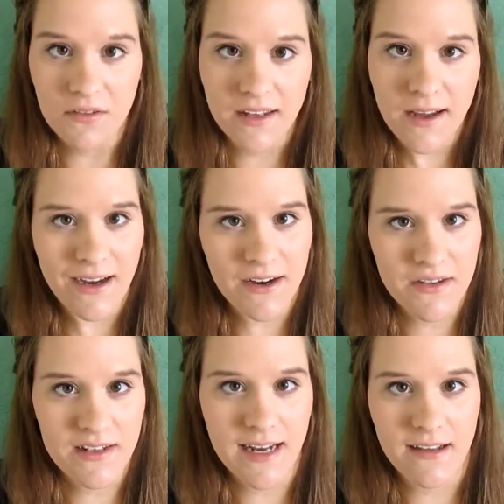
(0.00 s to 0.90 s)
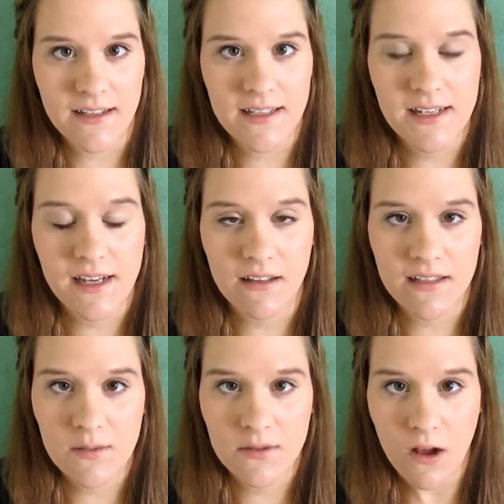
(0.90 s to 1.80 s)
Only higher than Dallas.
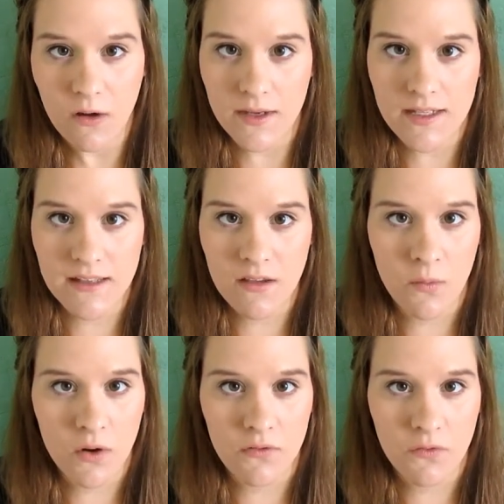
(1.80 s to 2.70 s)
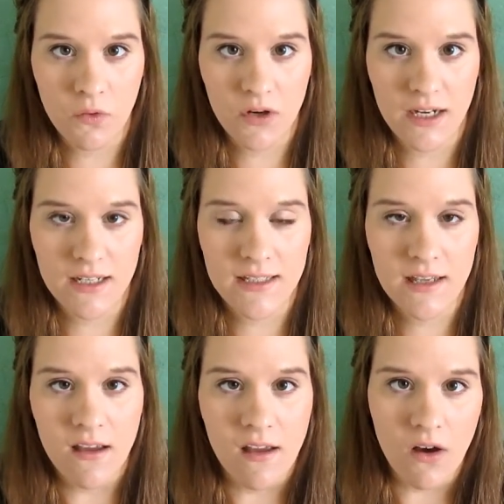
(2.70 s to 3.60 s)
Dallas was always in the 140s
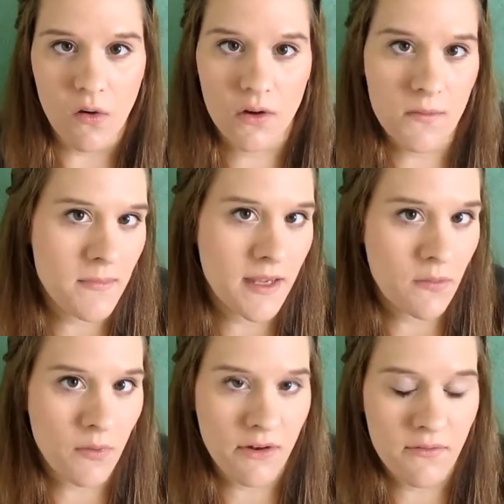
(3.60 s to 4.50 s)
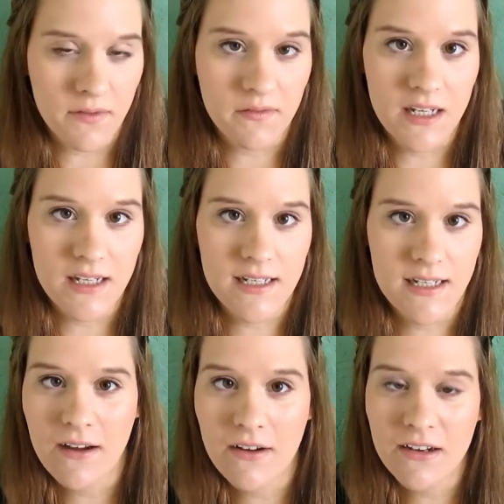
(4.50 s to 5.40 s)
or mid 150s.
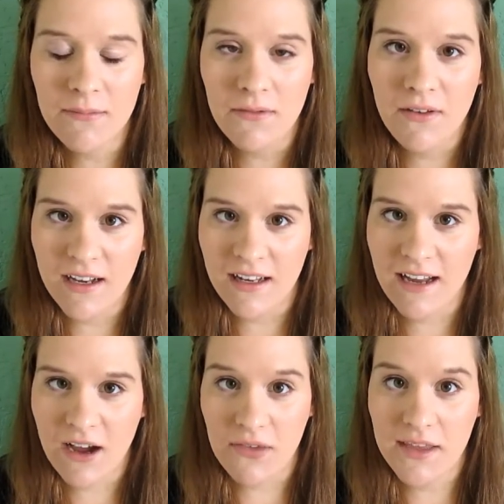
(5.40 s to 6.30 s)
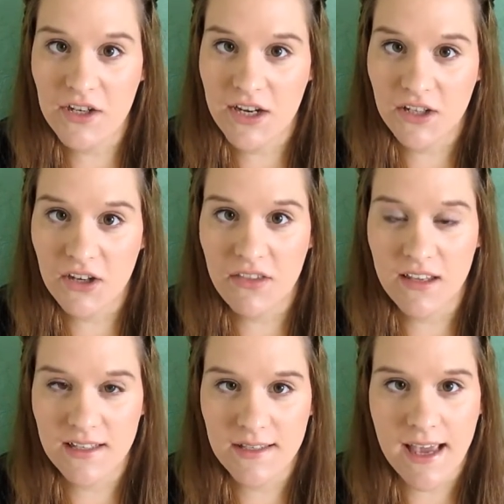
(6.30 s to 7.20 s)
You are going to be finding out the gender
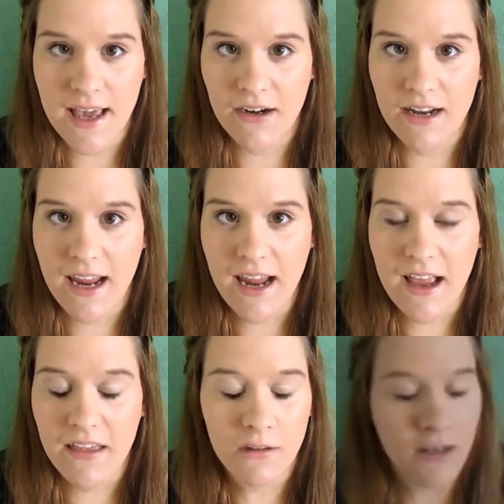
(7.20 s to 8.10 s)
this Saturday at